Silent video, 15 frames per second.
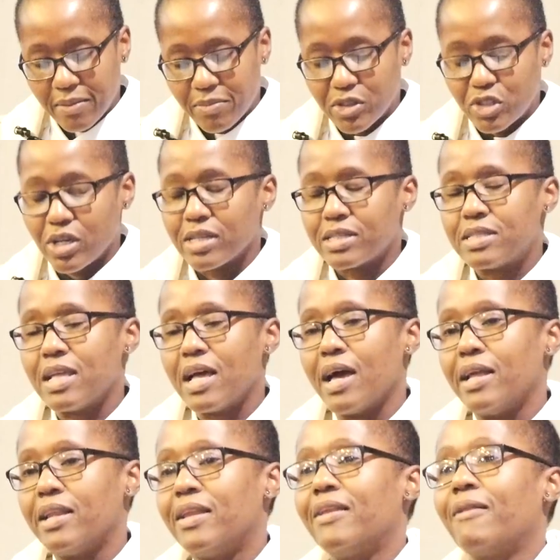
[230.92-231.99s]
But just
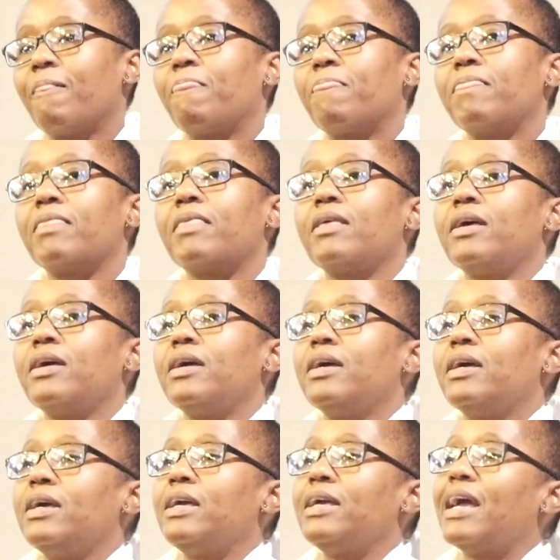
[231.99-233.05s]
then,
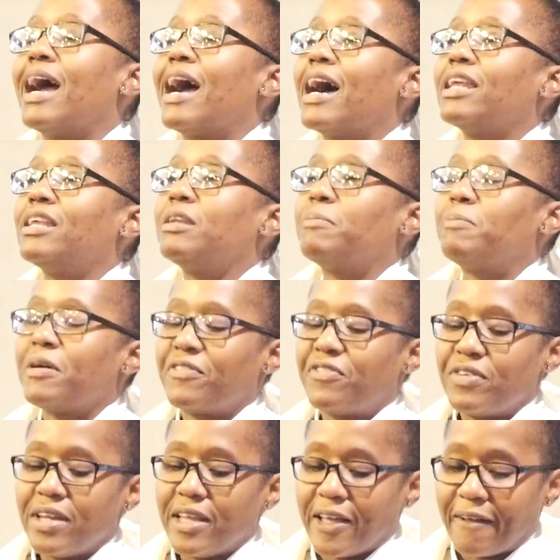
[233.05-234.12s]
he had an
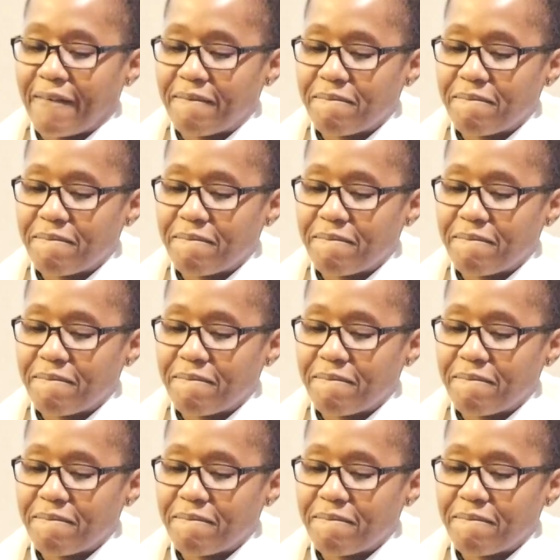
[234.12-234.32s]
epiphany.